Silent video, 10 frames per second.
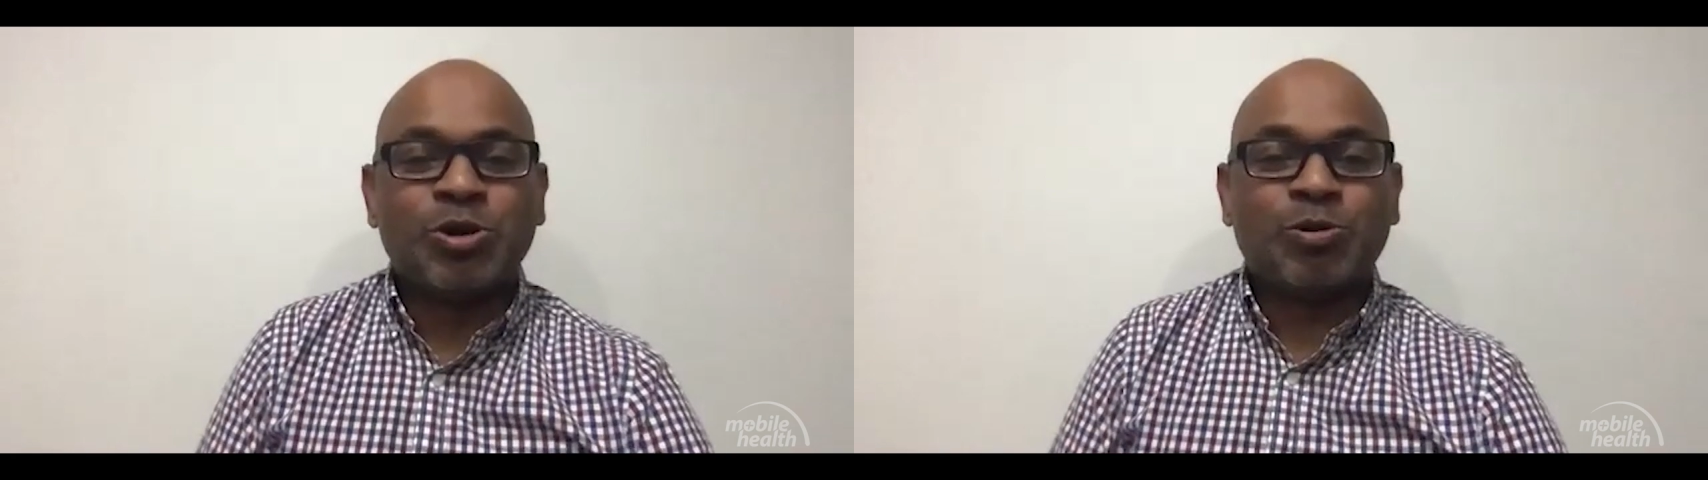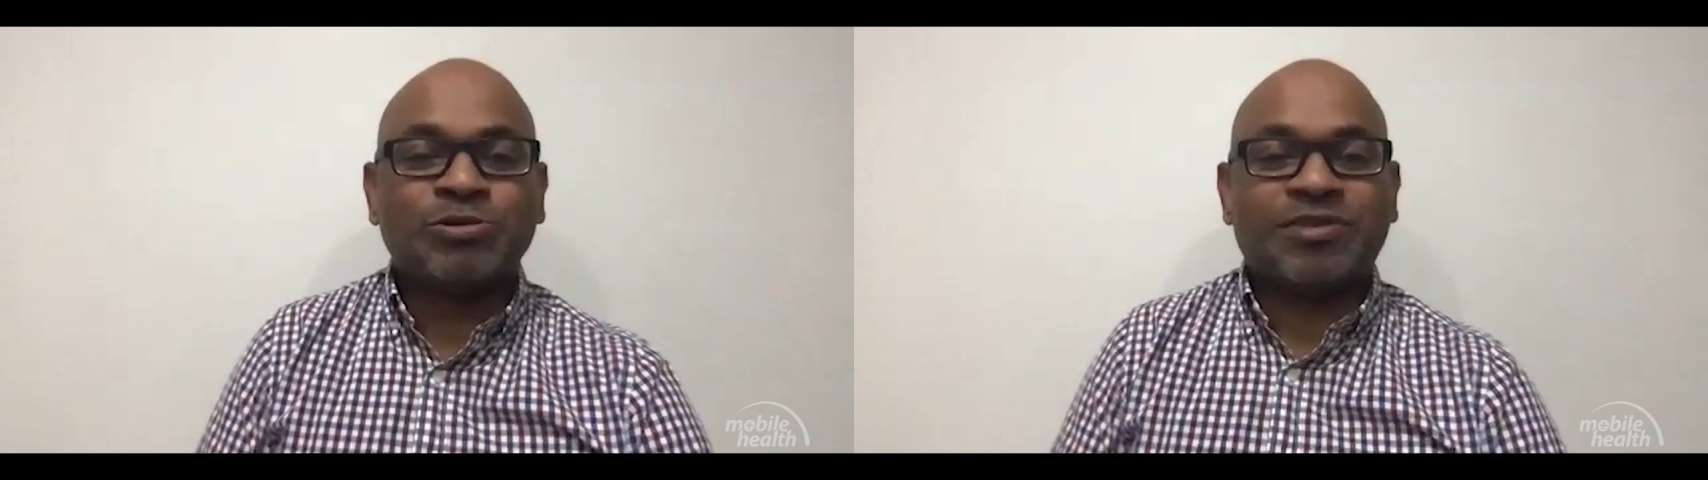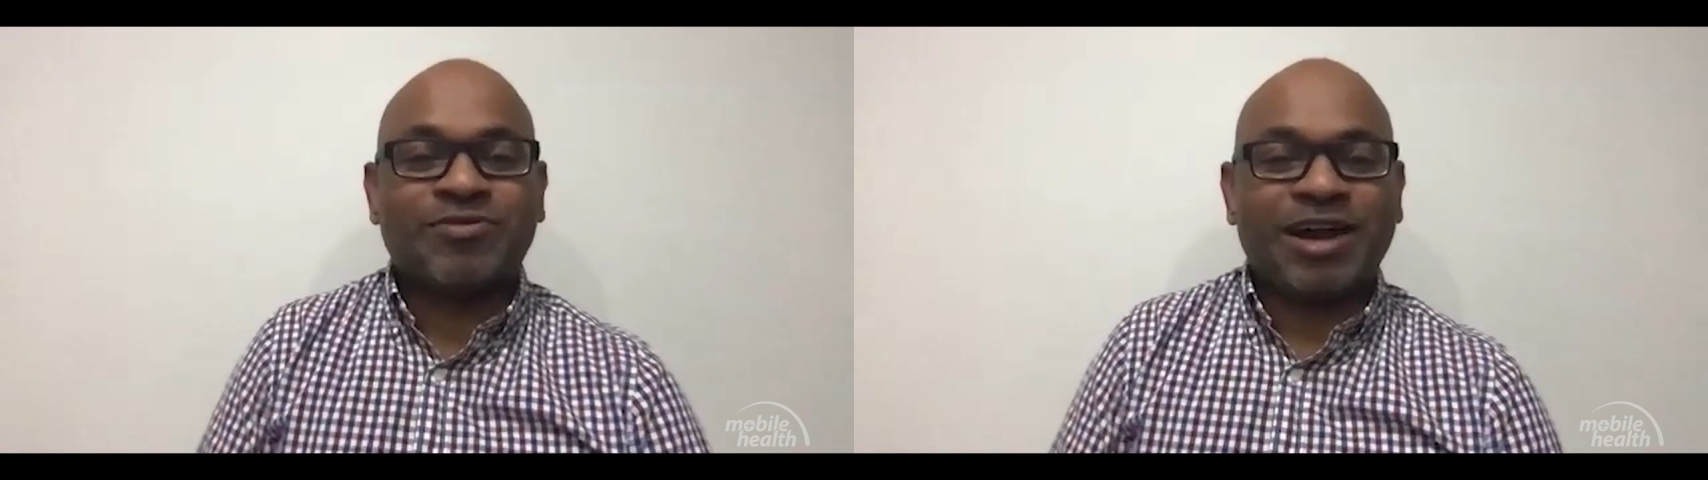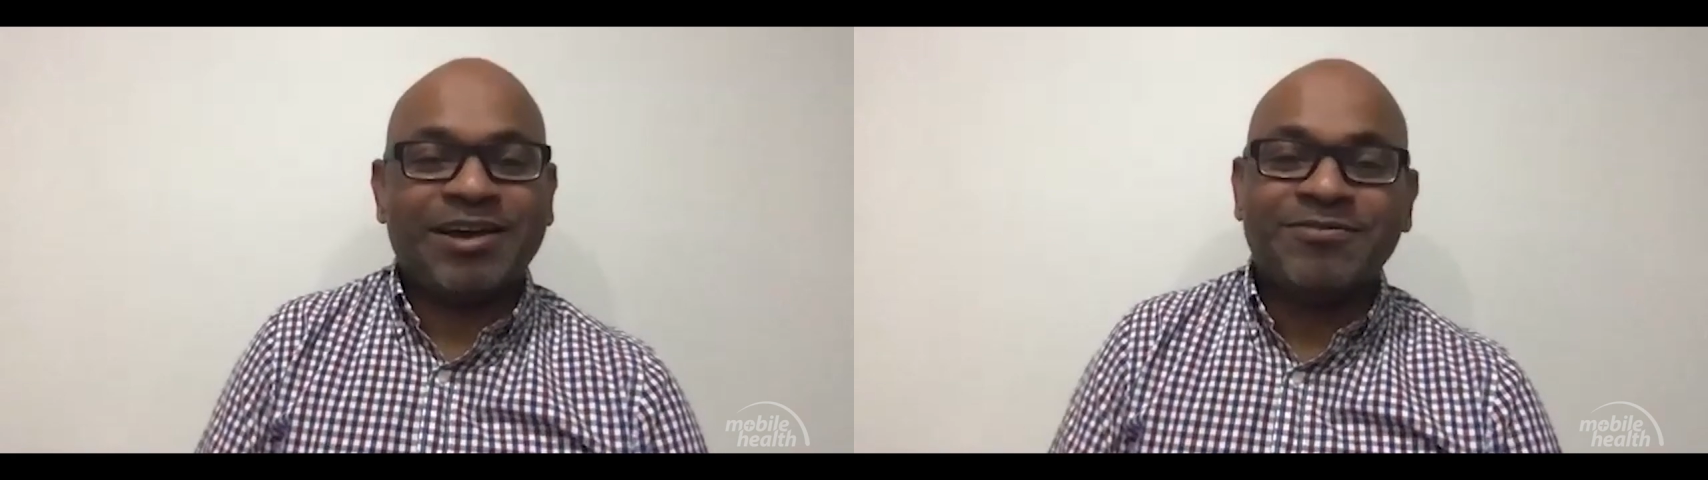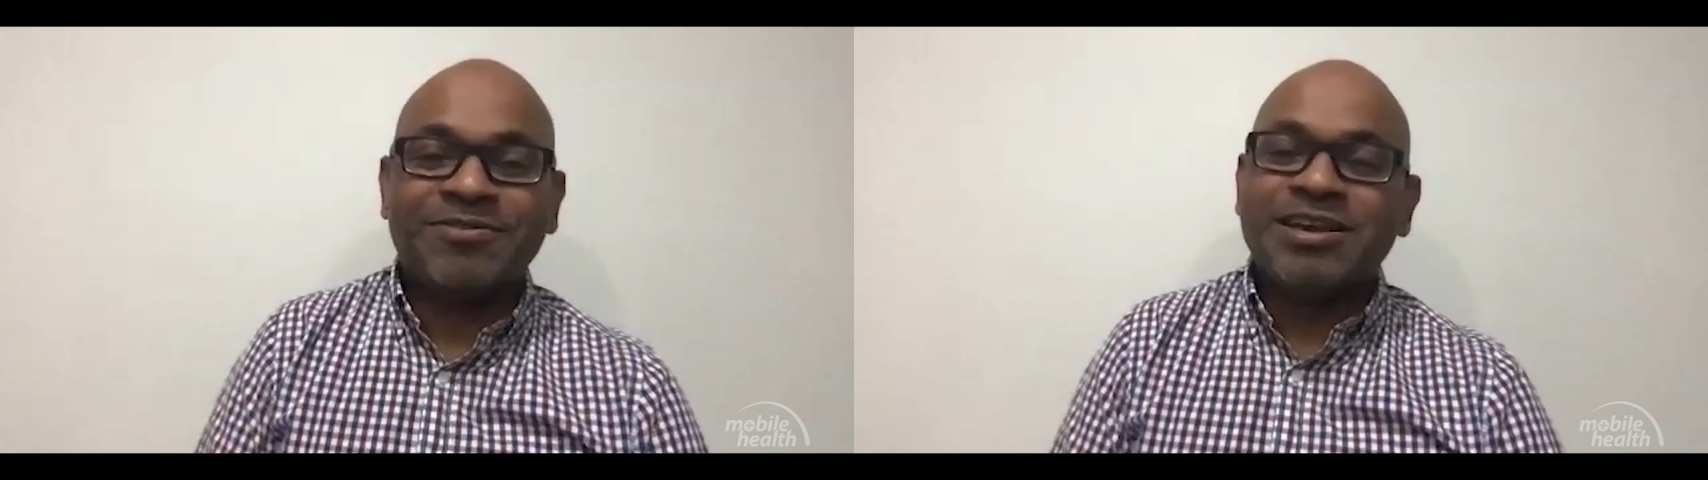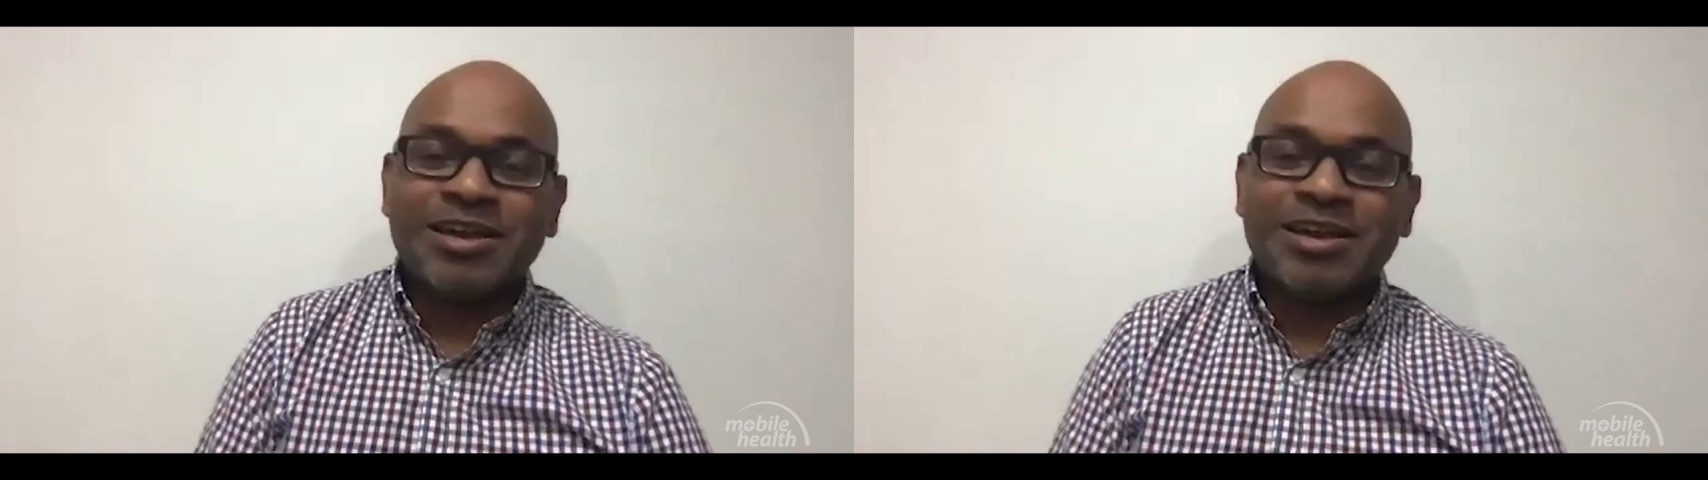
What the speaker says: who survive?